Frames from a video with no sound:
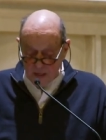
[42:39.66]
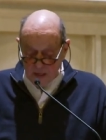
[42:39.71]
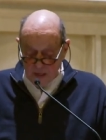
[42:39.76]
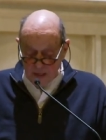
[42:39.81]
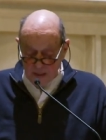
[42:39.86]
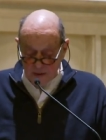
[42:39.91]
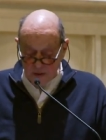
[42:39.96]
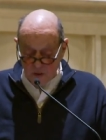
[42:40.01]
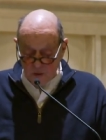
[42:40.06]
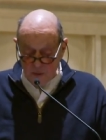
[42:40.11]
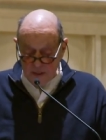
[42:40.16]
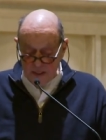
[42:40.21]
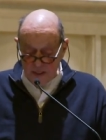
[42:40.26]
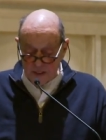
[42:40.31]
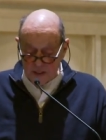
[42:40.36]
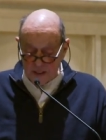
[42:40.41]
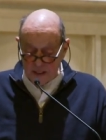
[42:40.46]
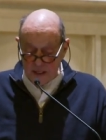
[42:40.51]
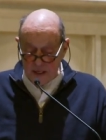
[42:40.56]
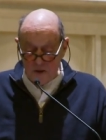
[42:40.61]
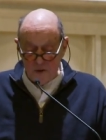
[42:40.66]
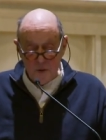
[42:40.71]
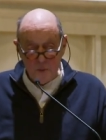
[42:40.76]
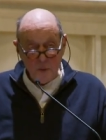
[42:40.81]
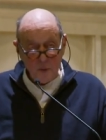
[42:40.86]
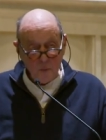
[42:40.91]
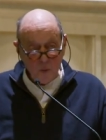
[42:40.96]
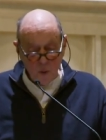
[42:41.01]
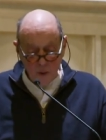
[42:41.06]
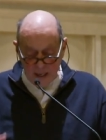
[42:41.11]
It creates
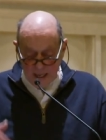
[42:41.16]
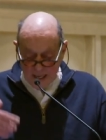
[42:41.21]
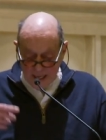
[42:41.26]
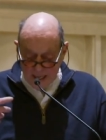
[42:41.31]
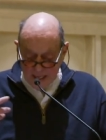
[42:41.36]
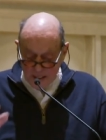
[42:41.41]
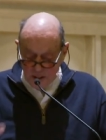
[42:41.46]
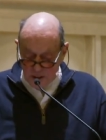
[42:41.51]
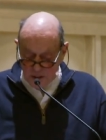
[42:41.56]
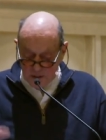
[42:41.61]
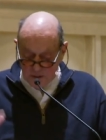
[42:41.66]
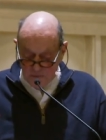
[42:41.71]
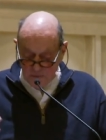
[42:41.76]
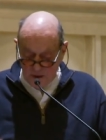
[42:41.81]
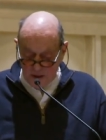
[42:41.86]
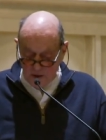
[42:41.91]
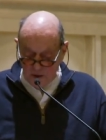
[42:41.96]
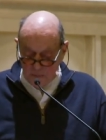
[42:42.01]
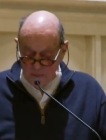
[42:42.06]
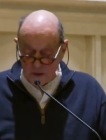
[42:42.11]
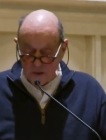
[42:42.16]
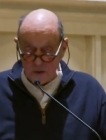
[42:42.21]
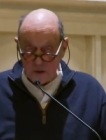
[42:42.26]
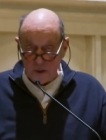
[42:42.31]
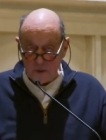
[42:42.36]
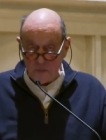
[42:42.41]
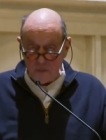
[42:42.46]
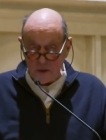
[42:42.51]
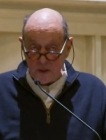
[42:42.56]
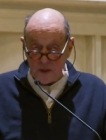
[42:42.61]
innumerable edge environments,
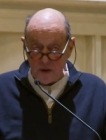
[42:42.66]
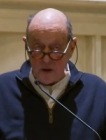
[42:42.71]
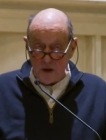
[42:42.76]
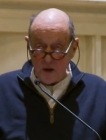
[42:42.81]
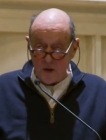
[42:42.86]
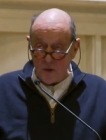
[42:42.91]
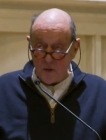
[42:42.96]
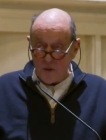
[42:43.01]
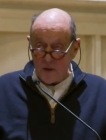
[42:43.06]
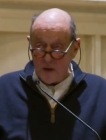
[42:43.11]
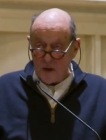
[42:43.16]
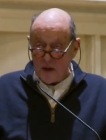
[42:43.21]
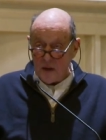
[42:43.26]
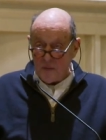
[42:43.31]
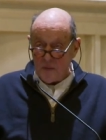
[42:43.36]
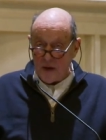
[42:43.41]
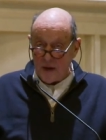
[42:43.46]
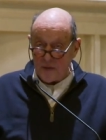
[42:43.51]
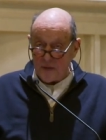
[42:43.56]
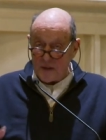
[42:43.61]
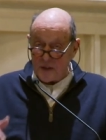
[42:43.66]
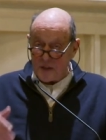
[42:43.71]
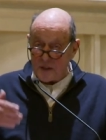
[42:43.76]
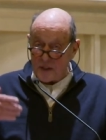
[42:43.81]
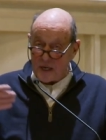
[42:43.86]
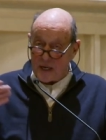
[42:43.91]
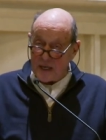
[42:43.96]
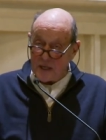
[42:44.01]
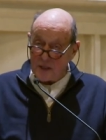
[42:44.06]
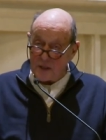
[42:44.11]
and we know that
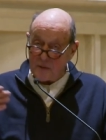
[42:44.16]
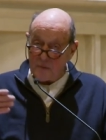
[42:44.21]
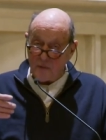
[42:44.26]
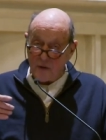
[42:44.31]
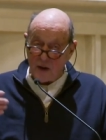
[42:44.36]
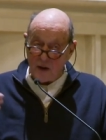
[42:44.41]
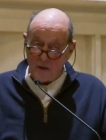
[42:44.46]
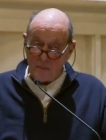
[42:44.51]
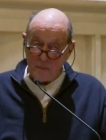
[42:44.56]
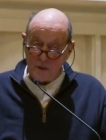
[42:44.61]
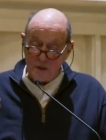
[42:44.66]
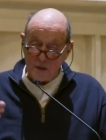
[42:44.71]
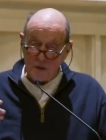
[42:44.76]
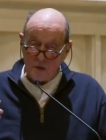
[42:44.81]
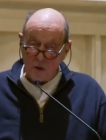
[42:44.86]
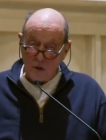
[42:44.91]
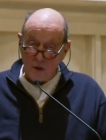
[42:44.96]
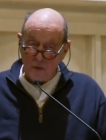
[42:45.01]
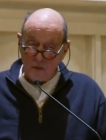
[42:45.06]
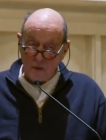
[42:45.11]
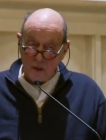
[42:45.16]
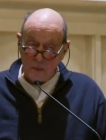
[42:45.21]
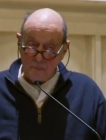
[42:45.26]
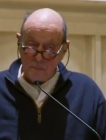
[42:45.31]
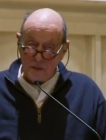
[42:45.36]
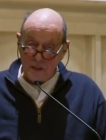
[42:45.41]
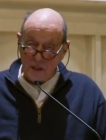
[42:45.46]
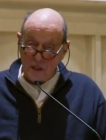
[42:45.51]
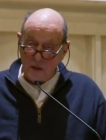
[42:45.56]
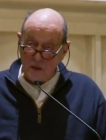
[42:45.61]
these edge environments are
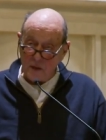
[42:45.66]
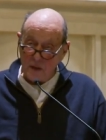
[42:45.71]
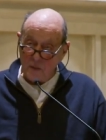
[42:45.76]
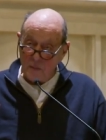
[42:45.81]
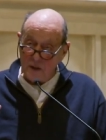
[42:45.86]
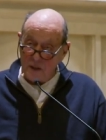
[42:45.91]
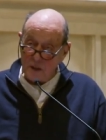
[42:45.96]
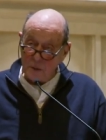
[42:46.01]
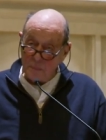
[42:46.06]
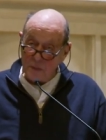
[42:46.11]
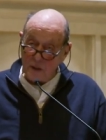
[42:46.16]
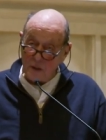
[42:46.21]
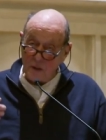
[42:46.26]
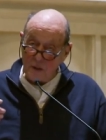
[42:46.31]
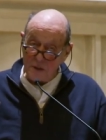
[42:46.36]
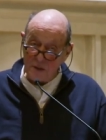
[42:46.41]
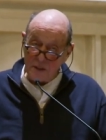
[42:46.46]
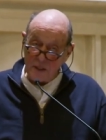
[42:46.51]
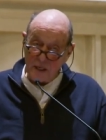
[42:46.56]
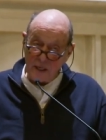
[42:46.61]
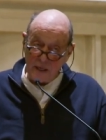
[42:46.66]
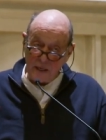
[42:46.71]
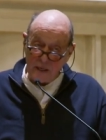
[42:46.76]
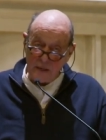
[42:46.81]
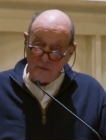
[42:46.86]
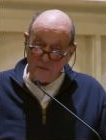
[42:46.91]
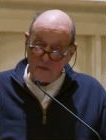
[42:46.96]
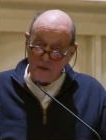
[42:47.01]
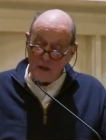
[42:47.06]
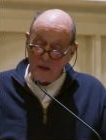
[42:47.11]
particularly rich because they
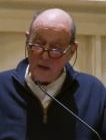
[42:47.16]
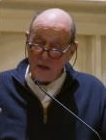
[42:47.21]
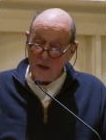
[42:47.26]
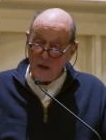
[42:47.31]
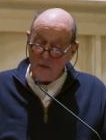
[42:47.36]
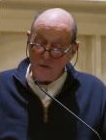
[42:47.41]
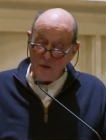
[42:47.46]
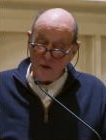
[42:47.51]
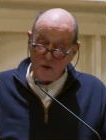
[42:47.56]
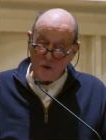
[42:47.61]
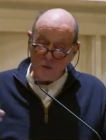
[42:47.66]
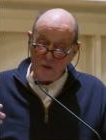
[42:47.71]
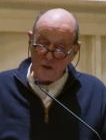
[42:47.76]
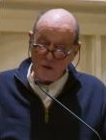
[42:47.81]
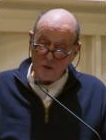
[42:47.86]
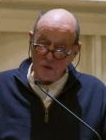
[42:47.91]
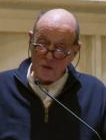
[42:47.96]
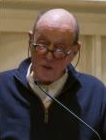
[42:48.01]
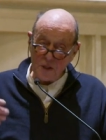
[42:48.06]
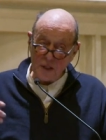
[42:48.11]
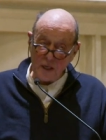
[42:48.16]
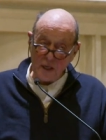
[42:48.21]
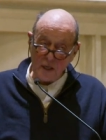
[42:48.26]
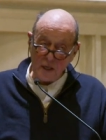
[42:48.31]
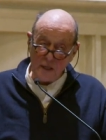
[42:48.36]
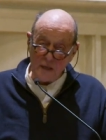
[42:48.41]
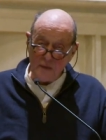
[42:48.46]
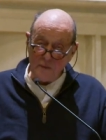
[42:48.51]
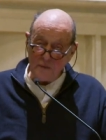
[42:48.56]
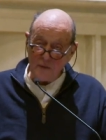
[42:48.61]
give the creatures that
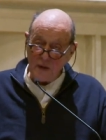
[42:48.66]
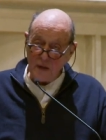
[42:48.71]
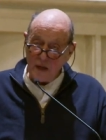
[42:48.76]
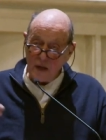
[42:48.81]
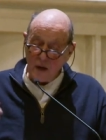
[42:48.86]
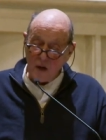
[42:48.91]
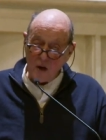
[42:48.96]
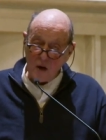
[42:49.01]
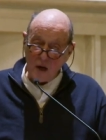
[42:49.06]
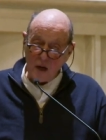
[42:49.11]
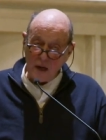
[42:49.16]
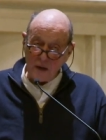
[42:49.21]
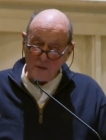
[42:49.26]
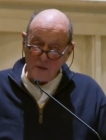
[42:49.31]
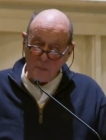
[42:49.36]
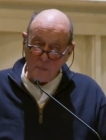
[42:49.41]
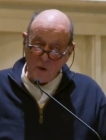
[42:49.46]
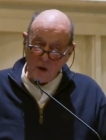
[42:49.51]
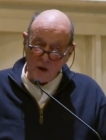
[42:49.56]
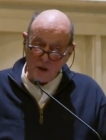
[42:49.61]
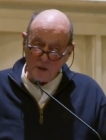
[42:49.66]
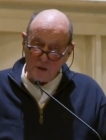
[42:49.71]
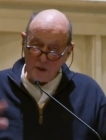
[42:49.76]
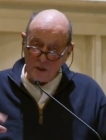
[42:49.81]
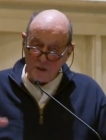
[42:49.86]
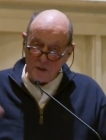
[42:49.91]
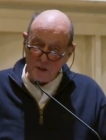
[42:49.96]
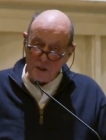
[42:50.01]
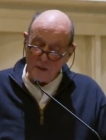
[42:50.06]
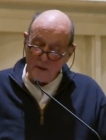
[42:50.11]
live uh, at the
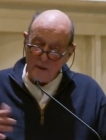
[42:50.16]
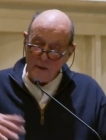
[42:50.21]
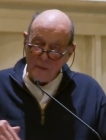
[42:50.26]
margins